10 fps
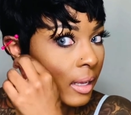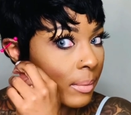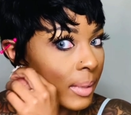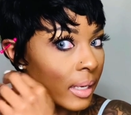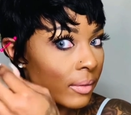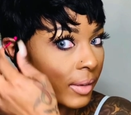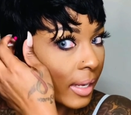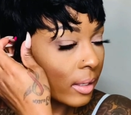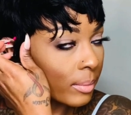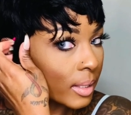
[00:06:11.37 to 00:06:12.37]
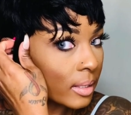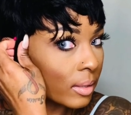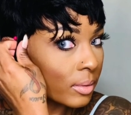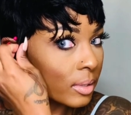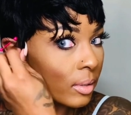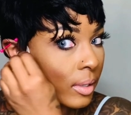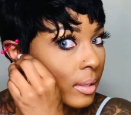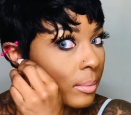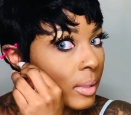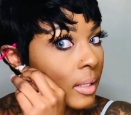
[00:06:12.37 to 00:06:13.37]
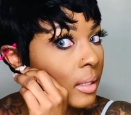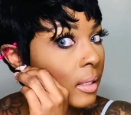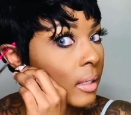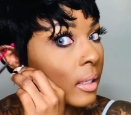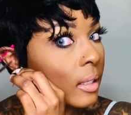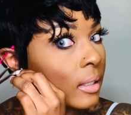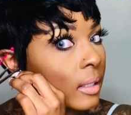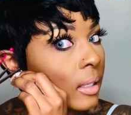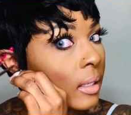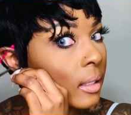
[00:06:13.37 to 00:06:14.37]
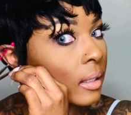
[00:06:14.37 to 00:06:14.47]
automatic vacuum that's gonna start in a minute and I get that.